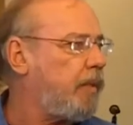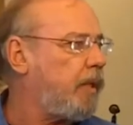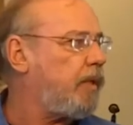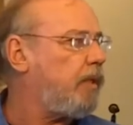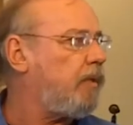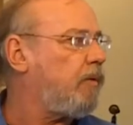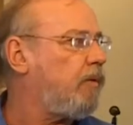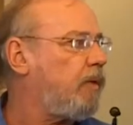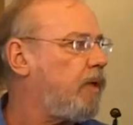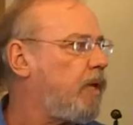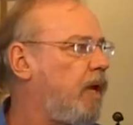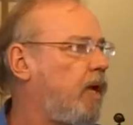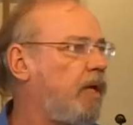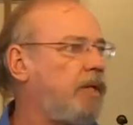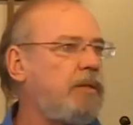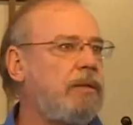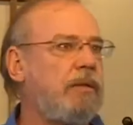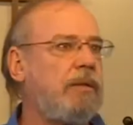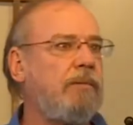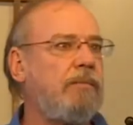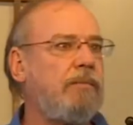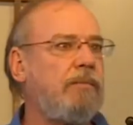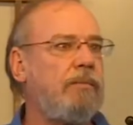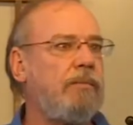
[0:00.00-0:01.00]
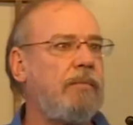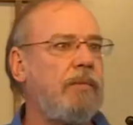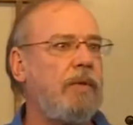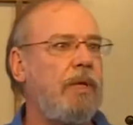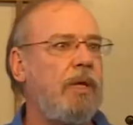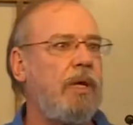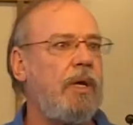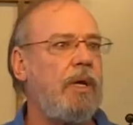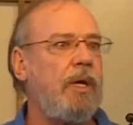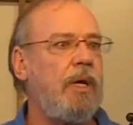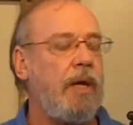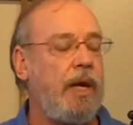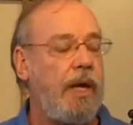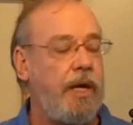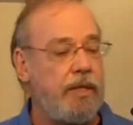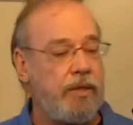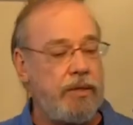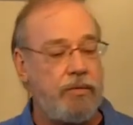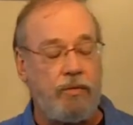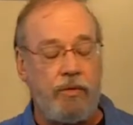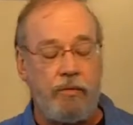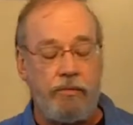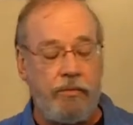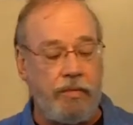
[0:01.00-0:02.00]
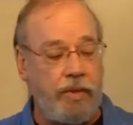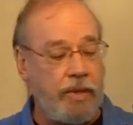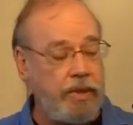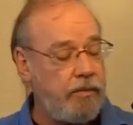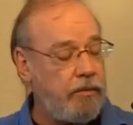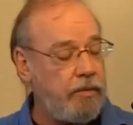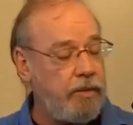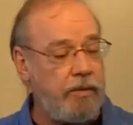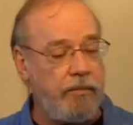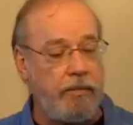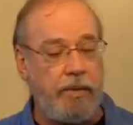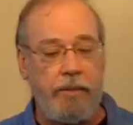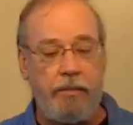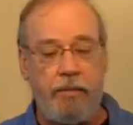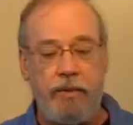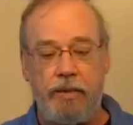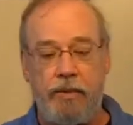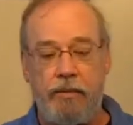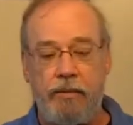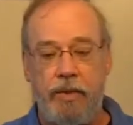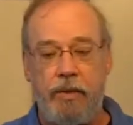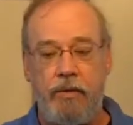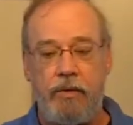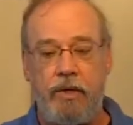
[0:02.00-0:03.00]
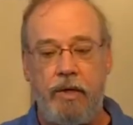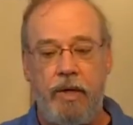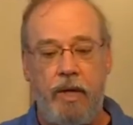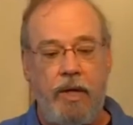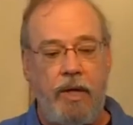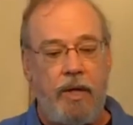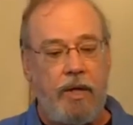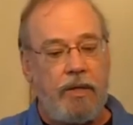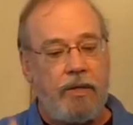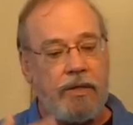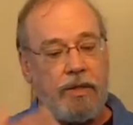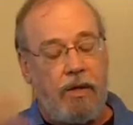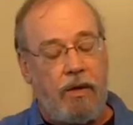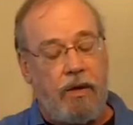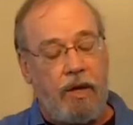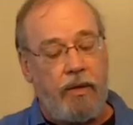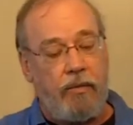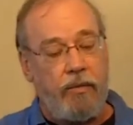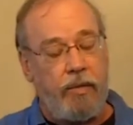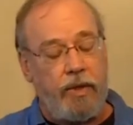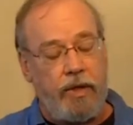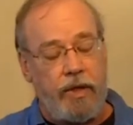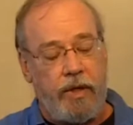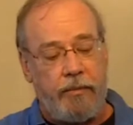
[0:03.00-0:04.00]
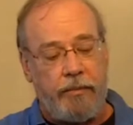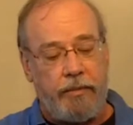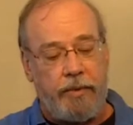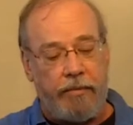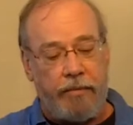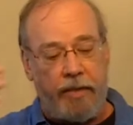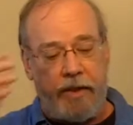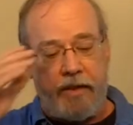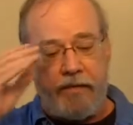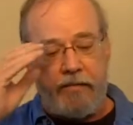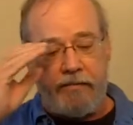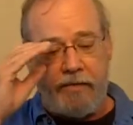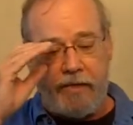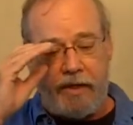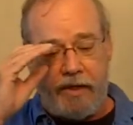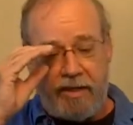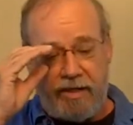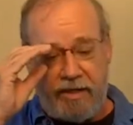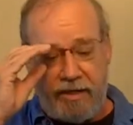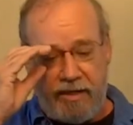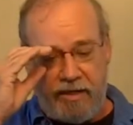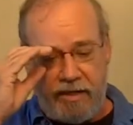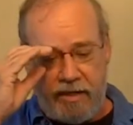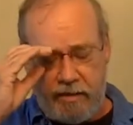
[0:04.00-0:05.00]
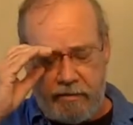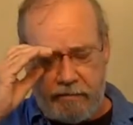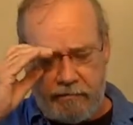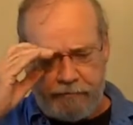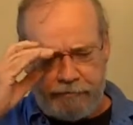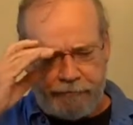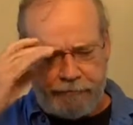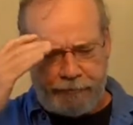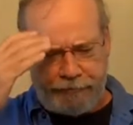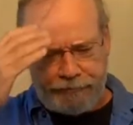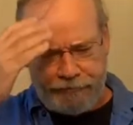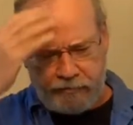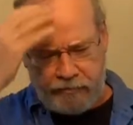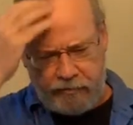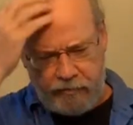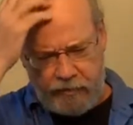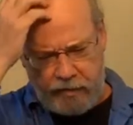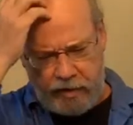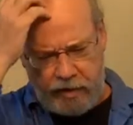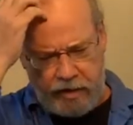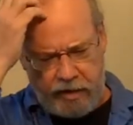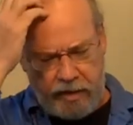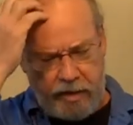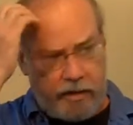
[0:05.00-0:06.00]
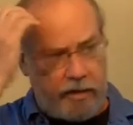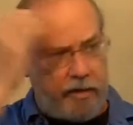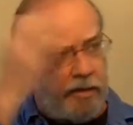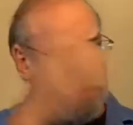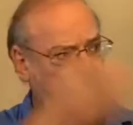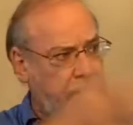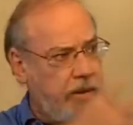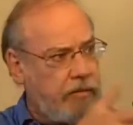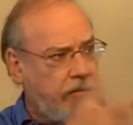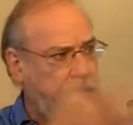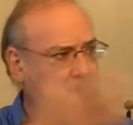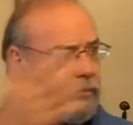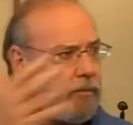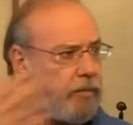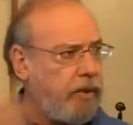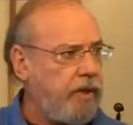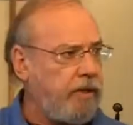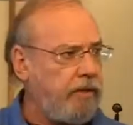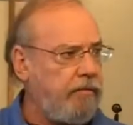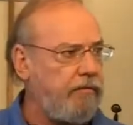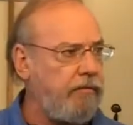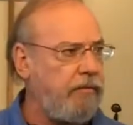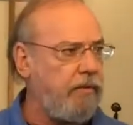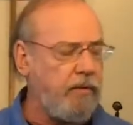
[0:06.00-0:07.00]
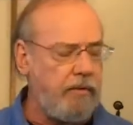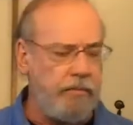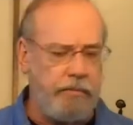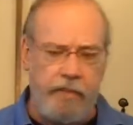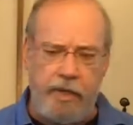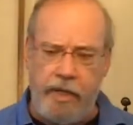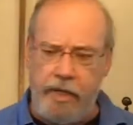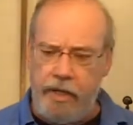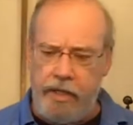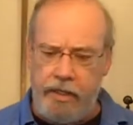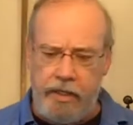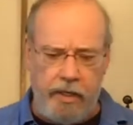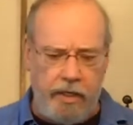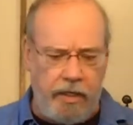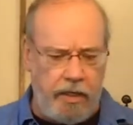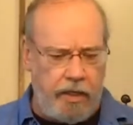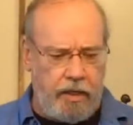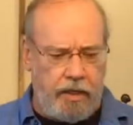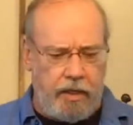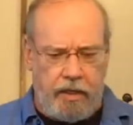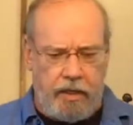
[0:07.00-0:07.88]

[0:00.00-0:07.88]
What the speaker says: men that were lost," as were many, many people on the boat. So I went up above, and Eileen and I were praying for them, and